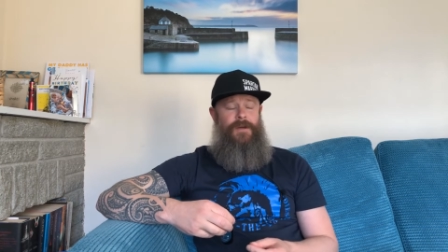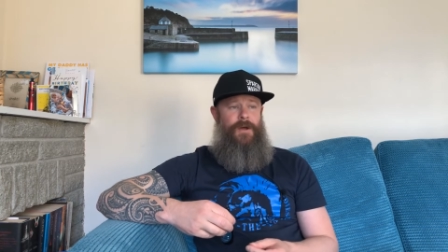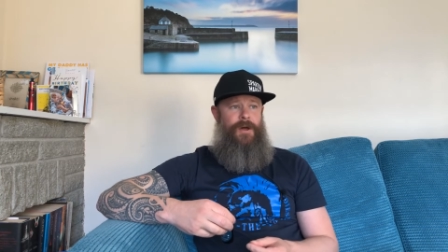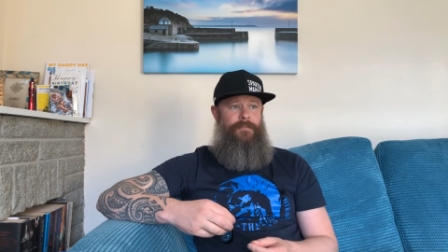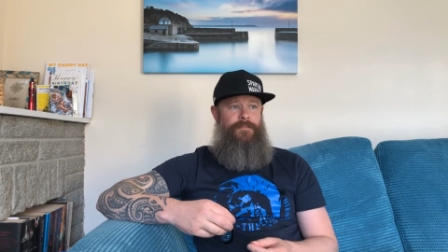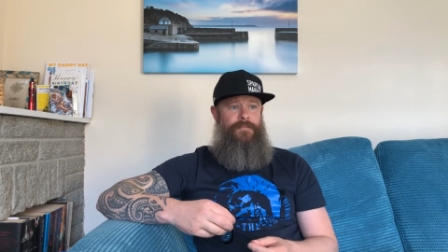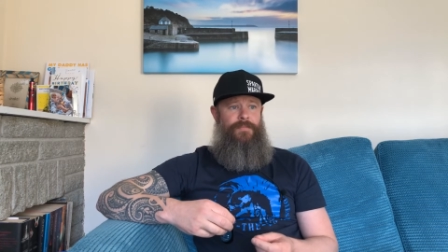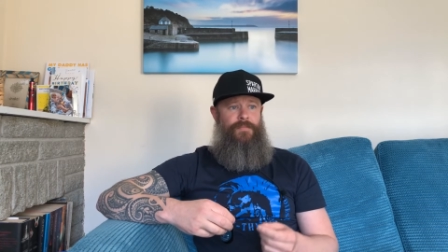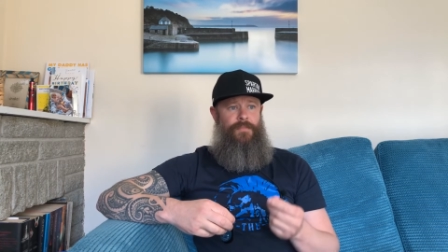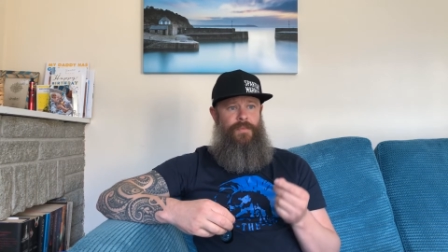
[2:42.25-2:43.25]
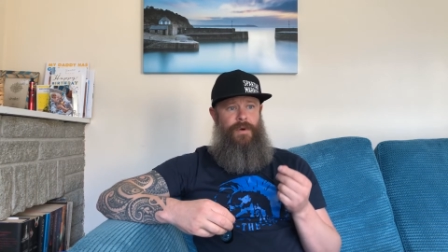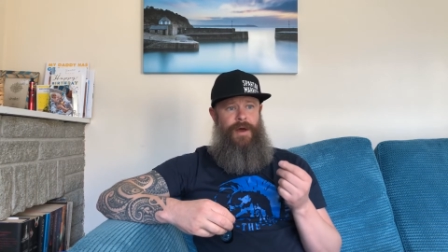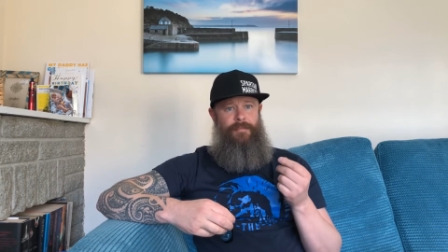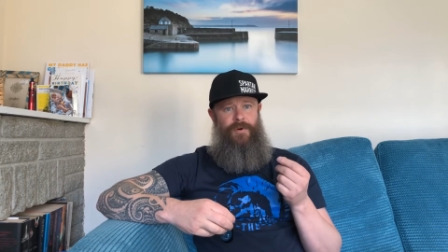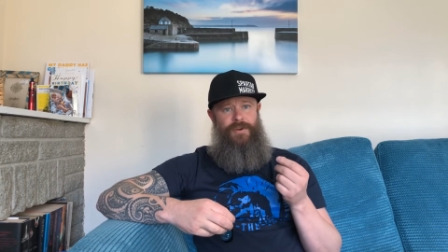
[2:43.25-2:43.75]
Um,
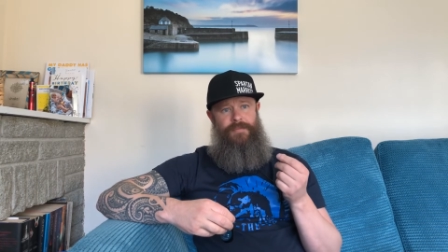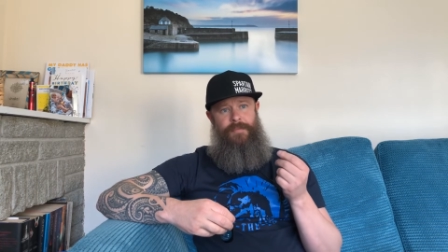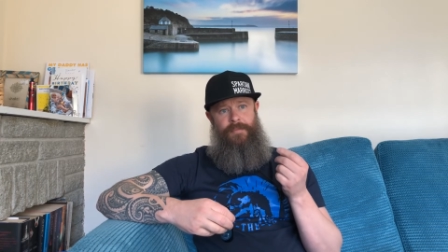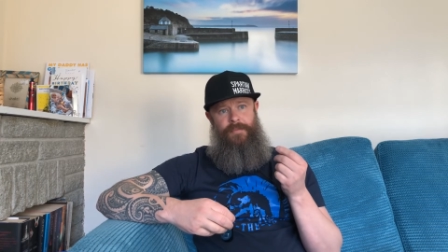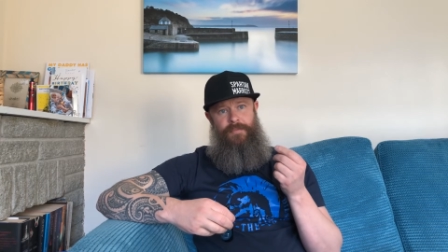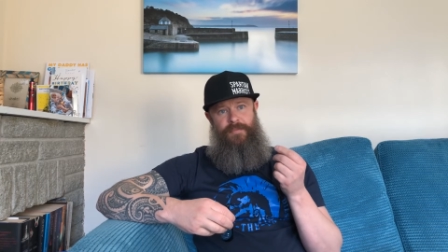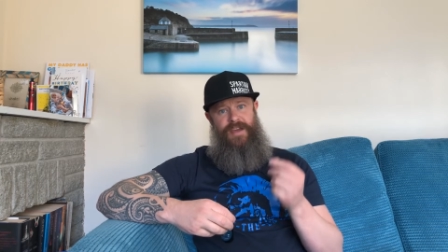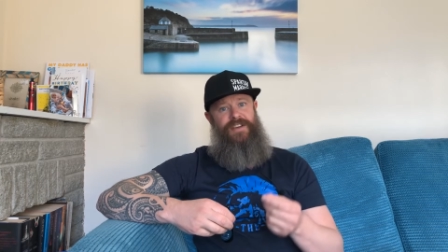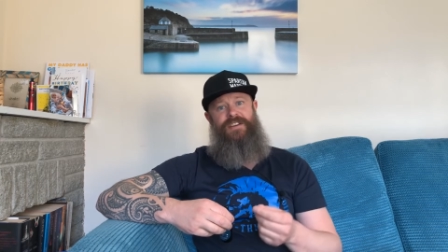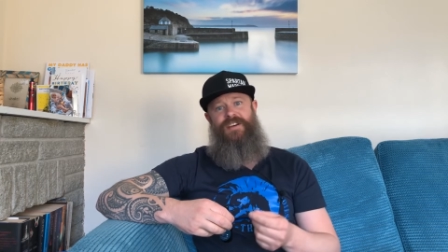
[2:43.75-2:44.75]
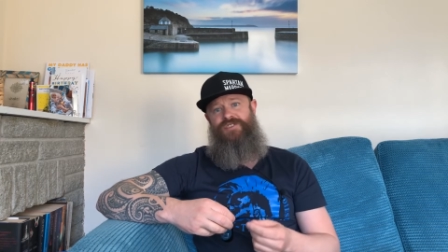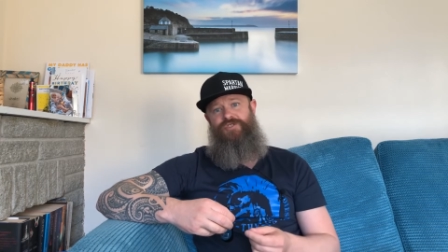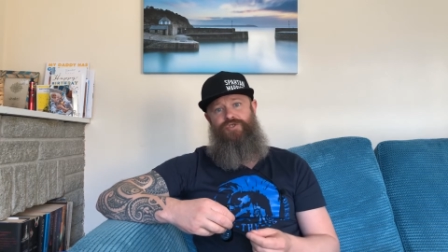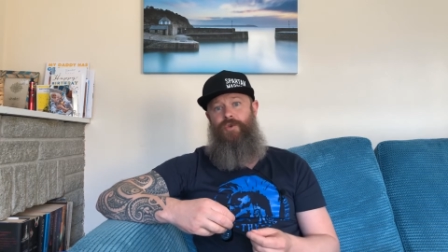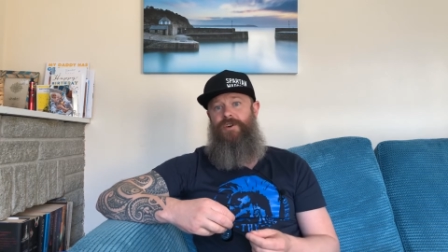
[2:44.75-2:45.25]
and my beard has
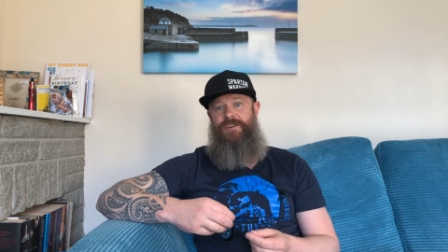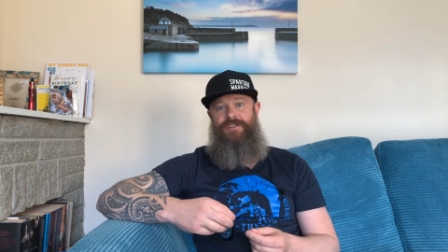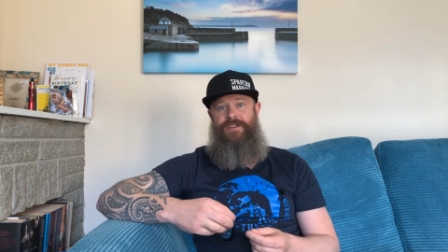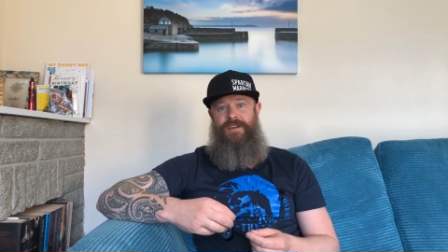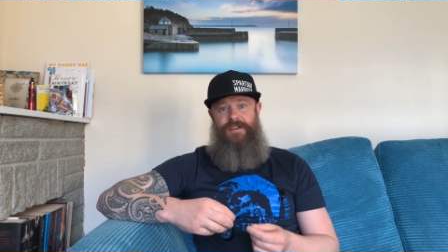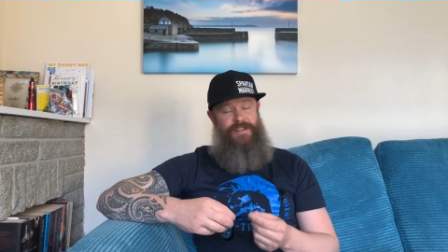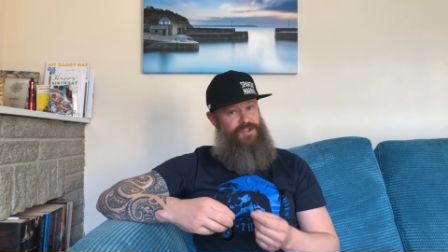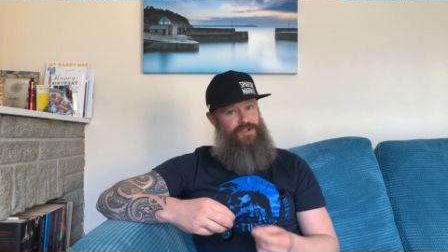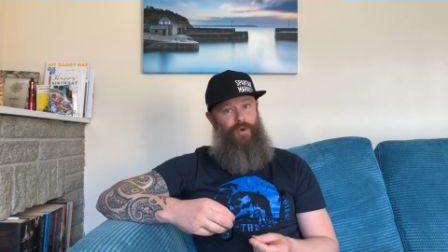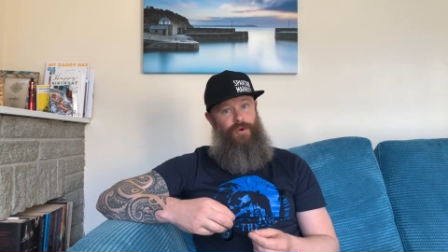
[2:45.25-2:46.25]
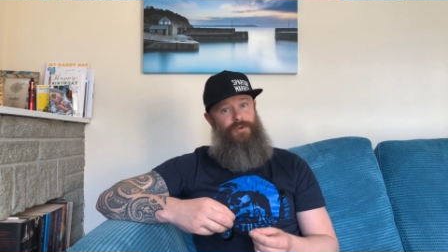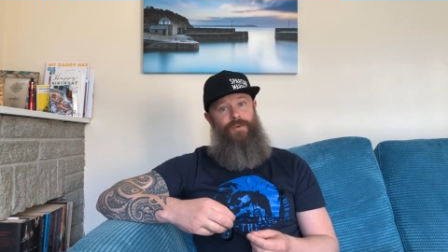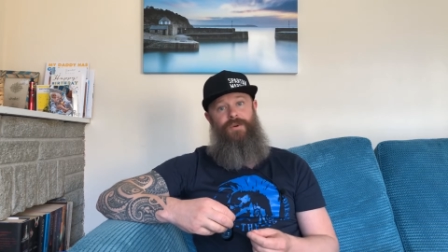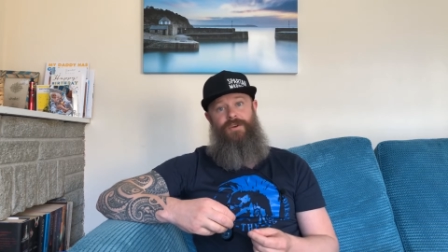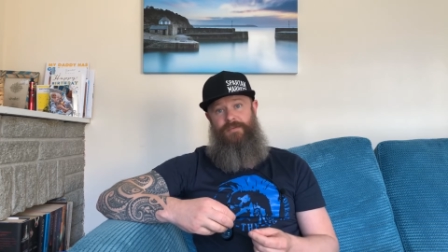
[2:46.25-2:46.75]
enjoyed this
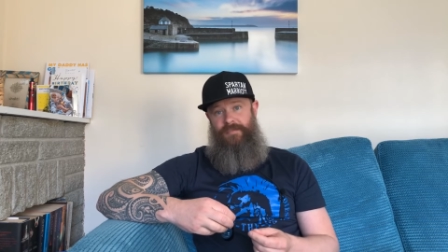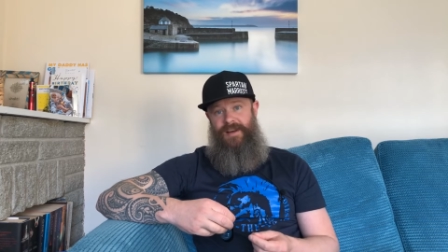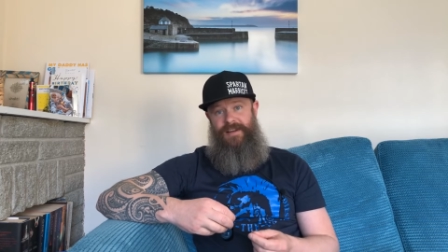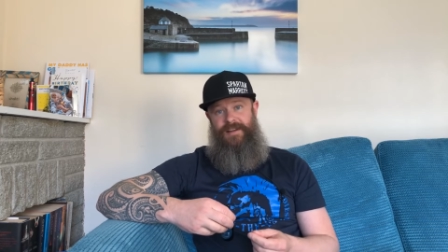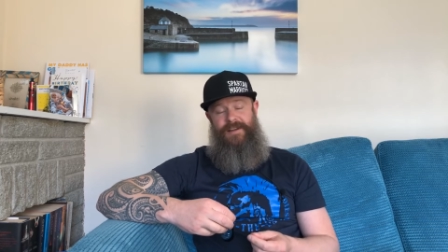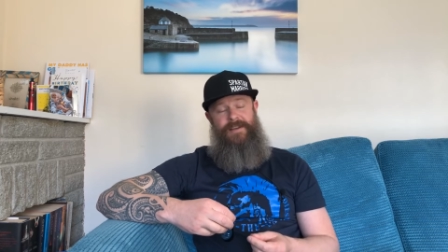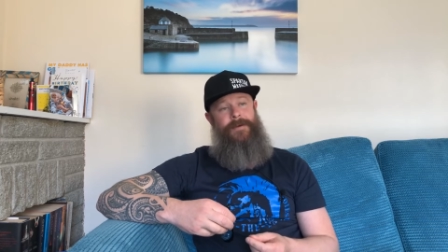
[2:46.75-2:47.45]
oil completely.